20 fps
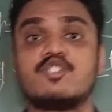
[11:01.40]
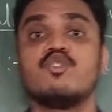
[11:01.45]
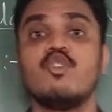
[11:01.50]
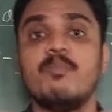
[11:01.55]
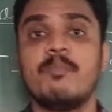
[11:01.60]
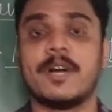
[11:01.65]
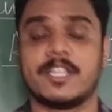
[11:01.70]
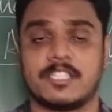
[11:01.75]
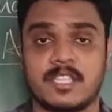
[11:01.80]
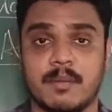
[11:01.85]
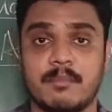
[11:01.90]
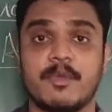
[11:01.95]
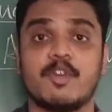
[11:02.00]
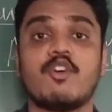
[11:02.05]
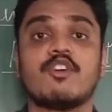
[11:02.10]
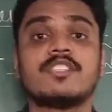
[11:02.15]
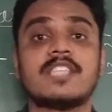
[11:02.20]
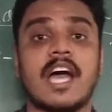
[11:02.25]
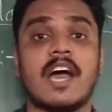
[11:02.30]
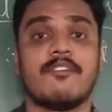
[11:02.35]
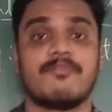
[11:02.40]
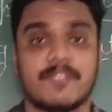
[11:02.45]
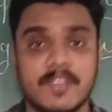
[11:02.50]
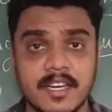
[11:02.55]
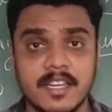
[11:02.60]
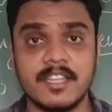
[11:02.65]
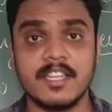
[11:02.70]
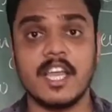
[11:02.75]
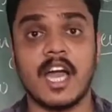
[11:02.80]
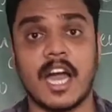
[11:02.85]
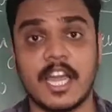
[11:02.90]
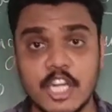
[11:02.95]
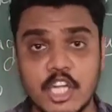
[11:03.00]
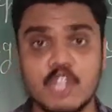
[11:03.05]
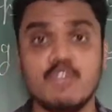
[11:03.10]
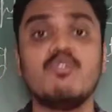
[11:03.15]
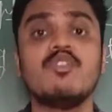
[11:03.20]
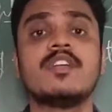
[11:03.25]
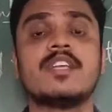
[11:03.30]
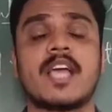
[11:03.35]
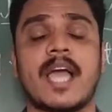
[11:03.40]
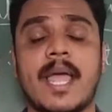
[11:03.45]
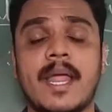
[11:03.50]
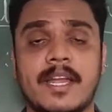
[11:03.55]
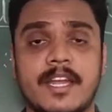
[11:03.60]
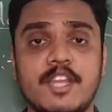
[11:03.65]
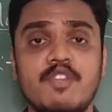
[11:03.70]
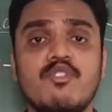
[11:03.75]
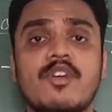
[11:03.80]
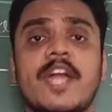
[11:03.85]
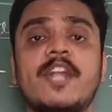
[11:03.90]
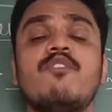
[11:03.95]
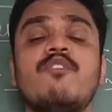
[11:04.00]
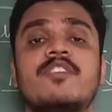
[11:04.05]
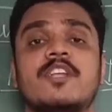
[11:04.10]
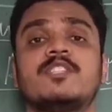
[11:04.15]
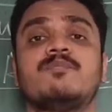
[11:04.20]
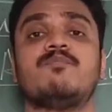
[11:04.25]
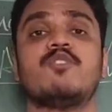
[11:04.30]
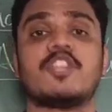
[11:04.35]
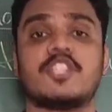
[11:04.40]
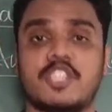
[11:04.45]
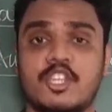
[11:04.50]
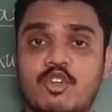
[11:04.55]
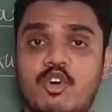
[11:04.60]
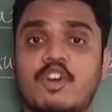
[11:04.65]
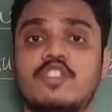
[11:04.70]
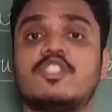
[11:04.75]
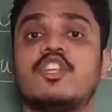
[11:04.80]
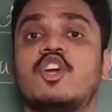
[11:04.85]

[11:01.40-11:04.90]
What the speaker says: too much, because after a new kind of transportation on